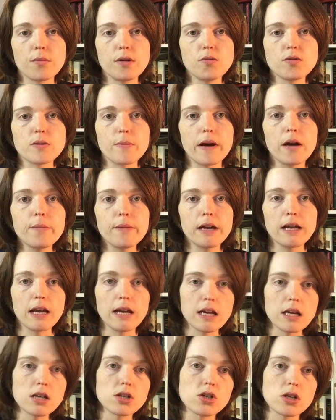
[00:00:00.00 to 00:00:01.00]
He was about my
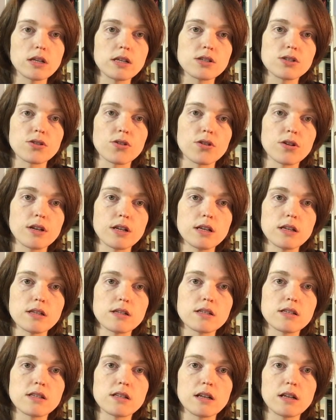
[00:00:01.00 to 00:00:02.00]
age, in his
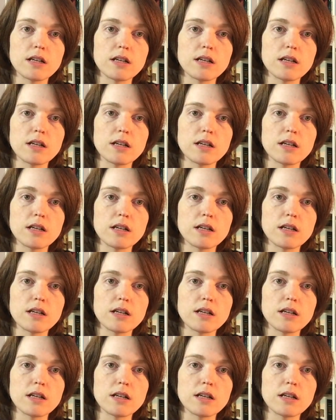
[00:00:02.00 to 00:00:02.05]
30s,